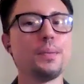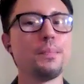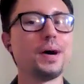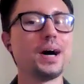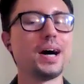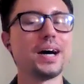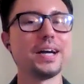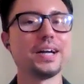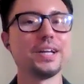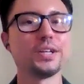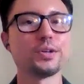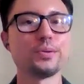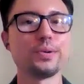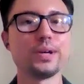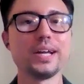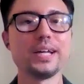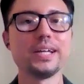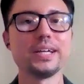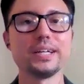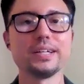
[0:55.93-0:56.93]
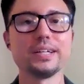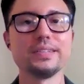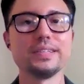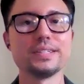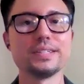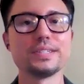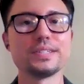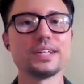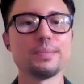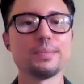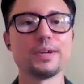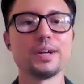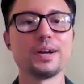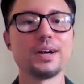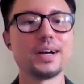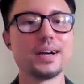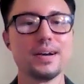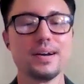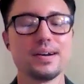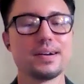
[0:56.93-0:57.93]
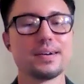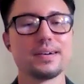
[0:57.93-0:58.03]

behind creating this seminar?